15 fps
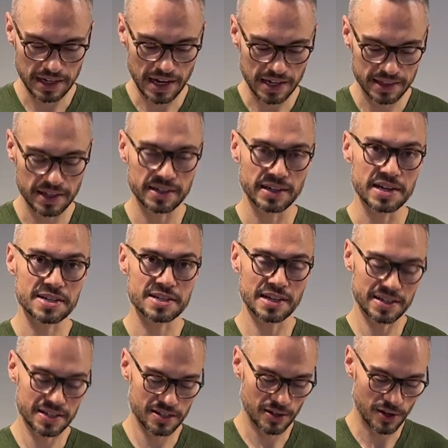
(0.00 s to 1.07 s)
And then each
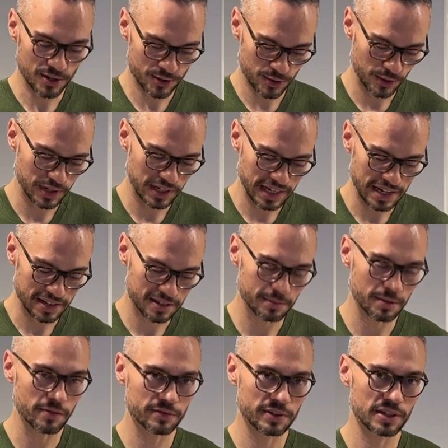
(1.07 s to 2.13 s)
slice is also going to get some
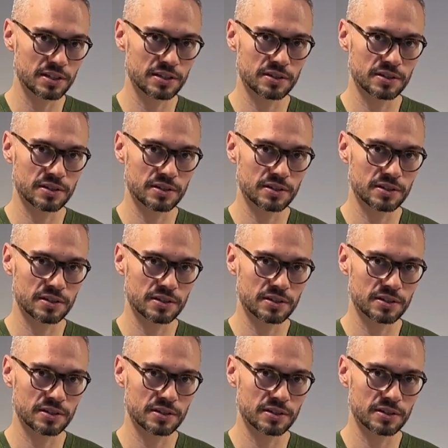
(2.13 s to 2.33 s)
of this